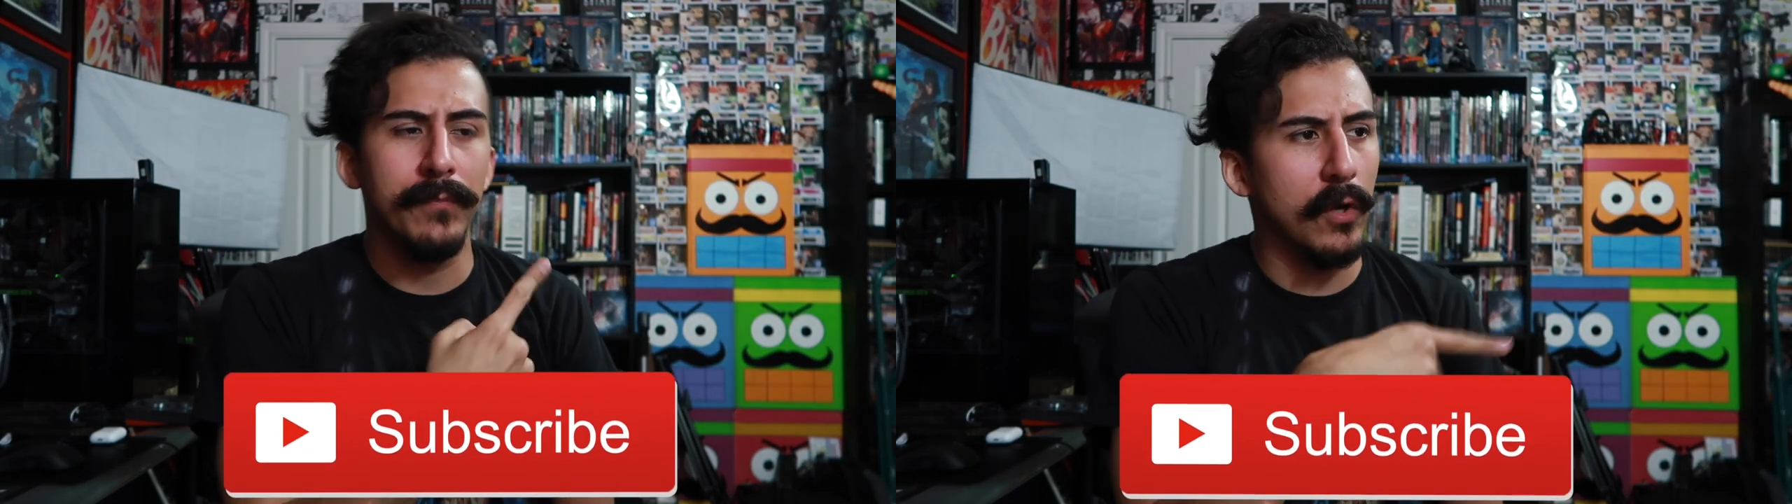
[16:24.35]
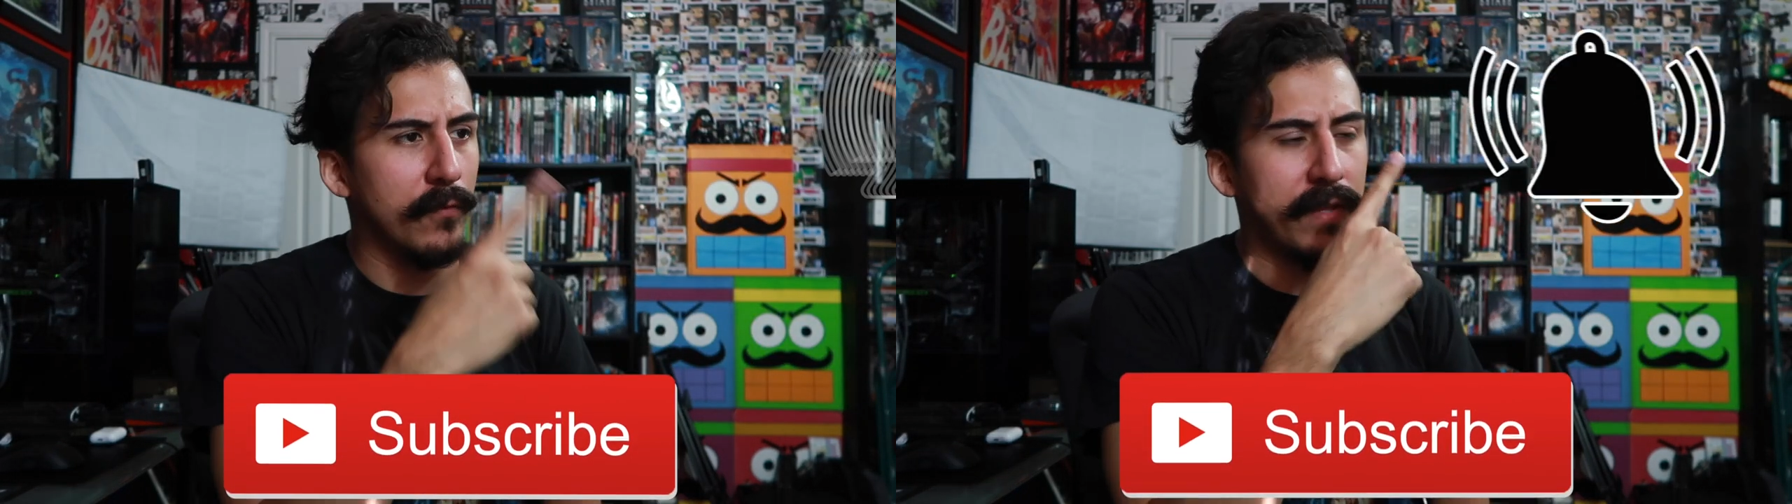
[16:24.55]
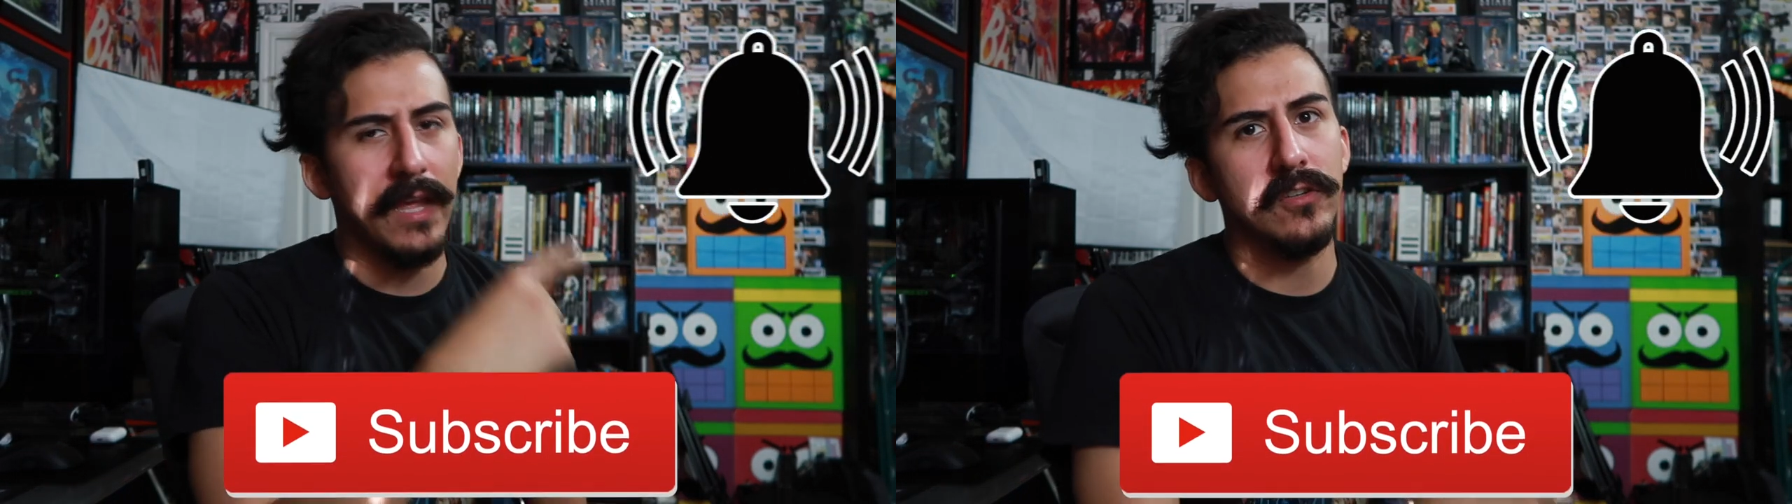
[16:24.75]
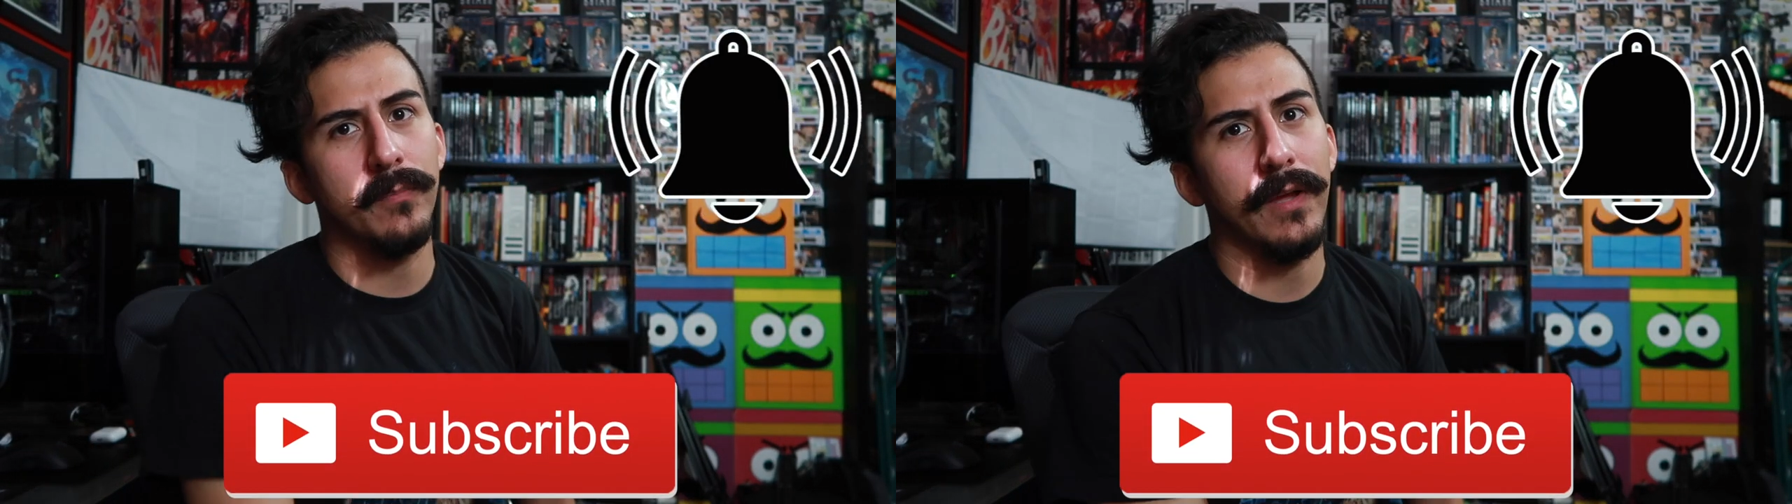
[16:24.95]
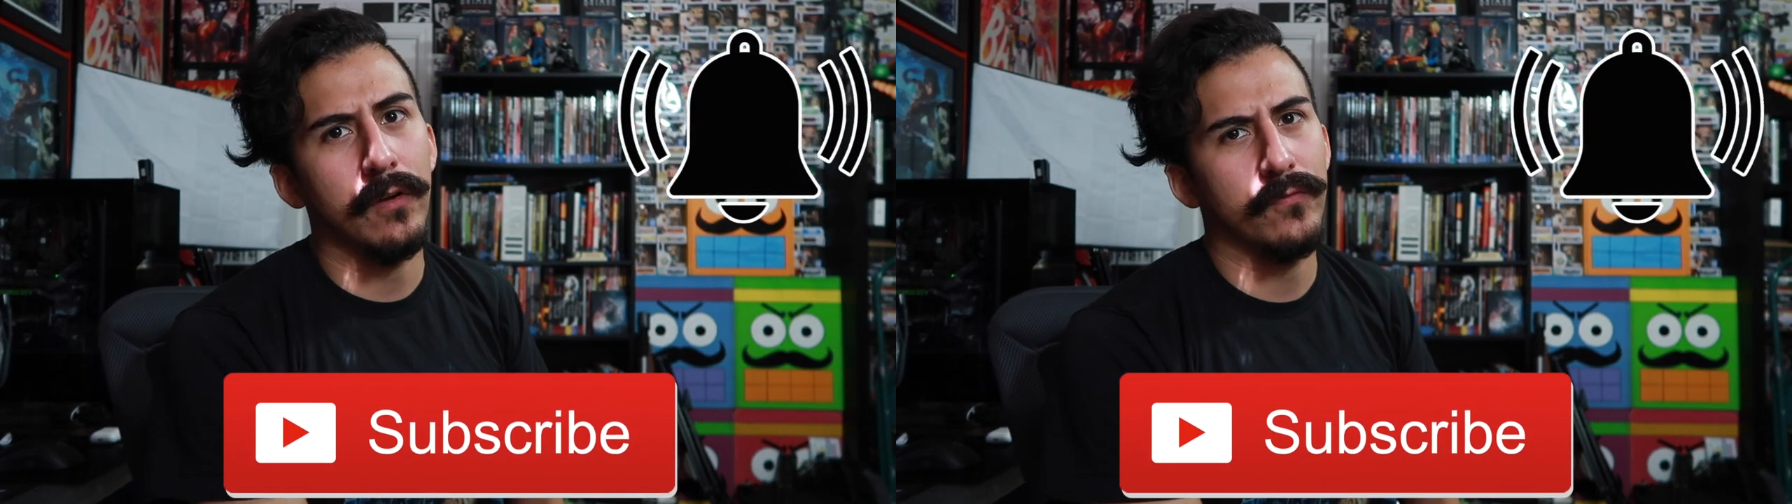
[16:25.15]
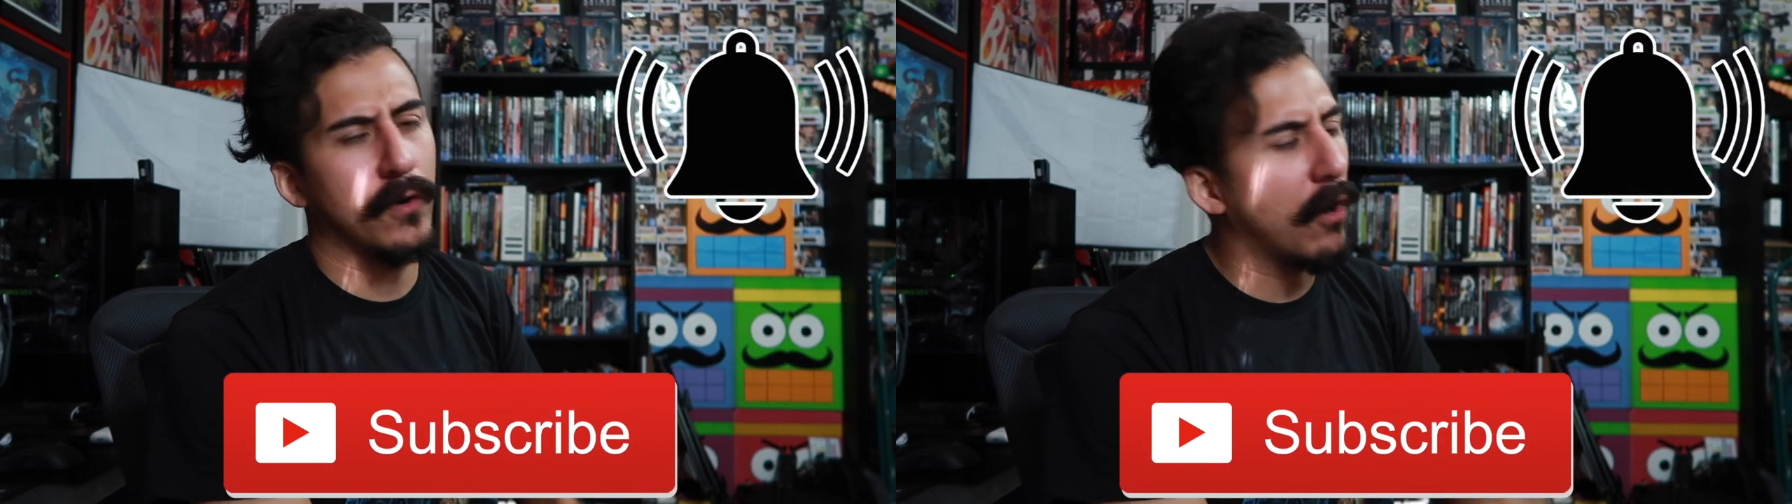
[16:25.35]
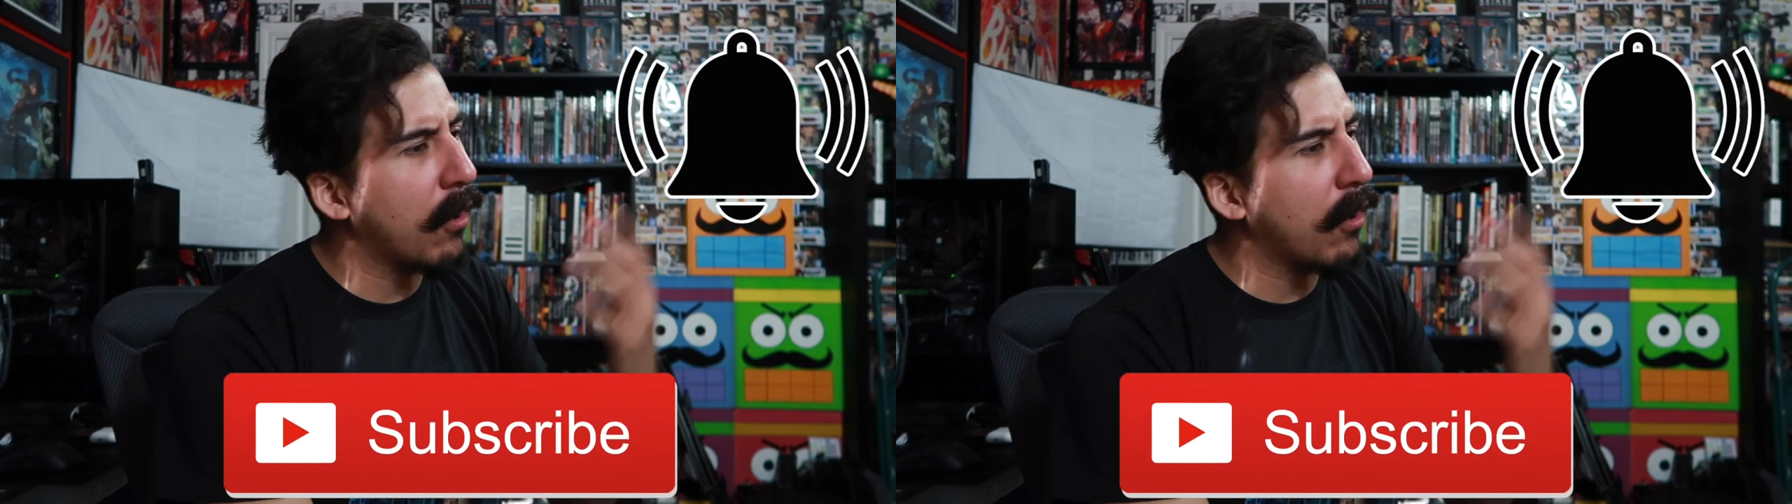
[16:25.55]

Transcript: notification bell for